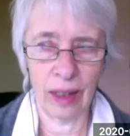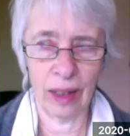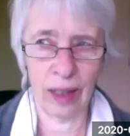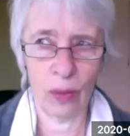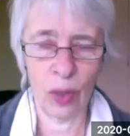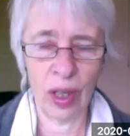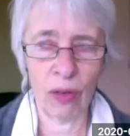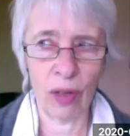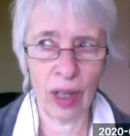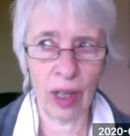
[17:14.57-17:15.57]
we
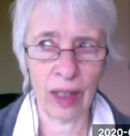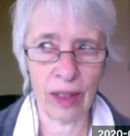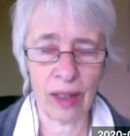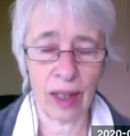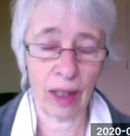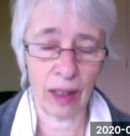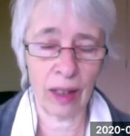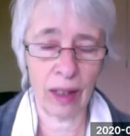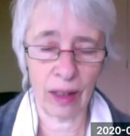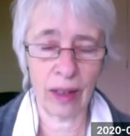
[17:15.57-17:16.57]
realize
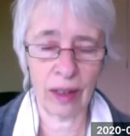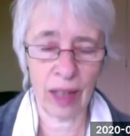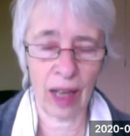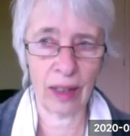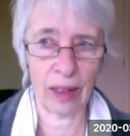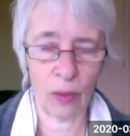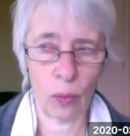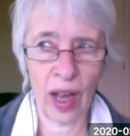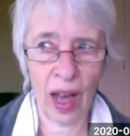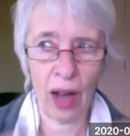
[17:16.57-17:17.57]
that
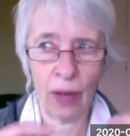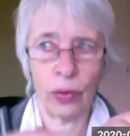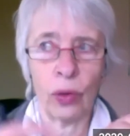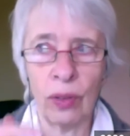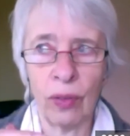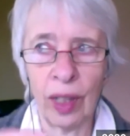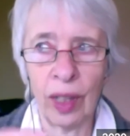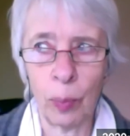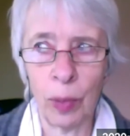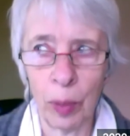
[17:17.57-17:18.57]
we have to
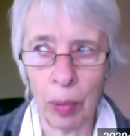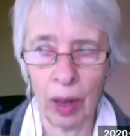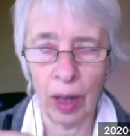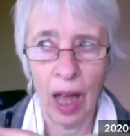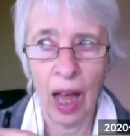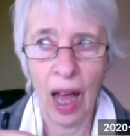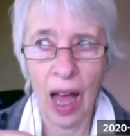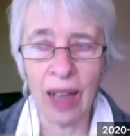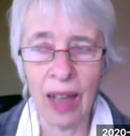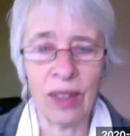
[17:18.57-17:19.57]
invite people
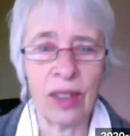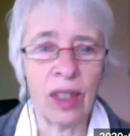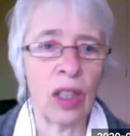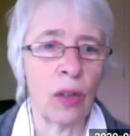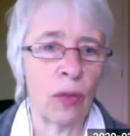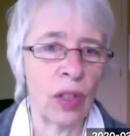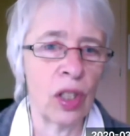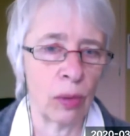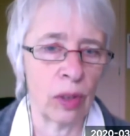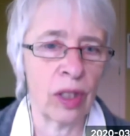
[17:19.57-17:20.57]
as the
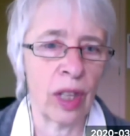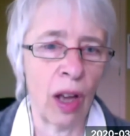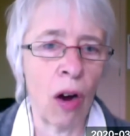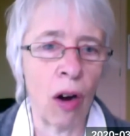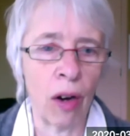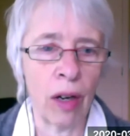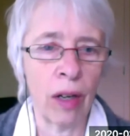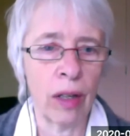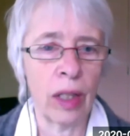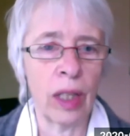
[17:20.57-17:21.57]
individuals they are,
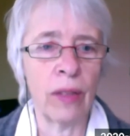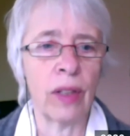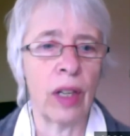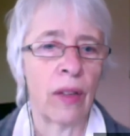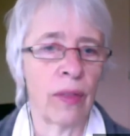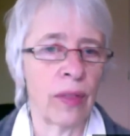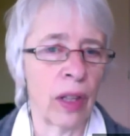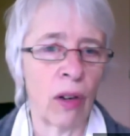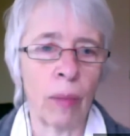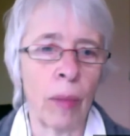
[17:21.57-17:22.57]
even if they
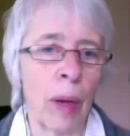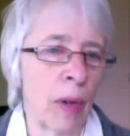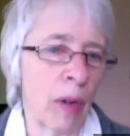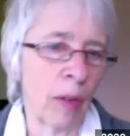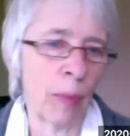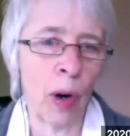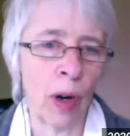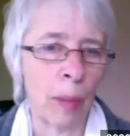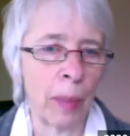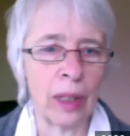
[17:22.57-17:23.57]
are a member of
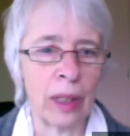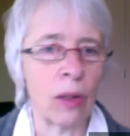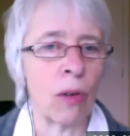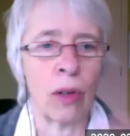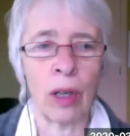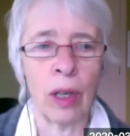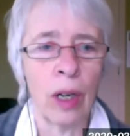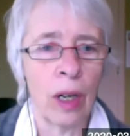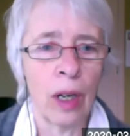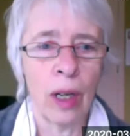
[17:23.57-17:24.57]
parliament or
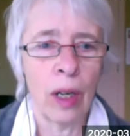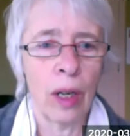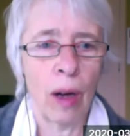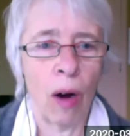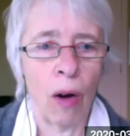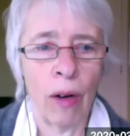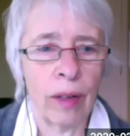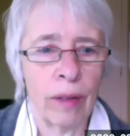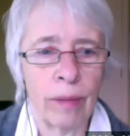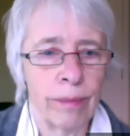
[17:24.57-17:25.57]
are
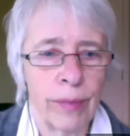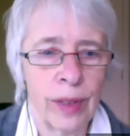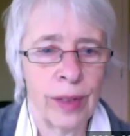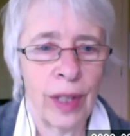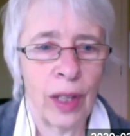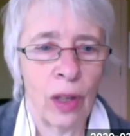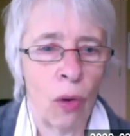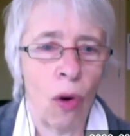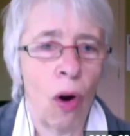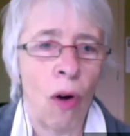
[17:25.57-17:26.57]
the
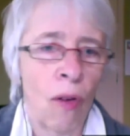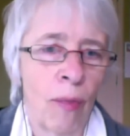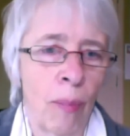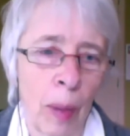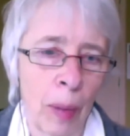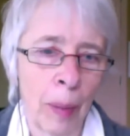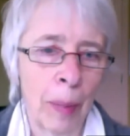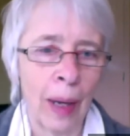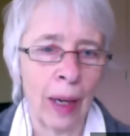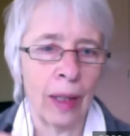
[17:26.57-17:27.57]
CEO of blah blah blah.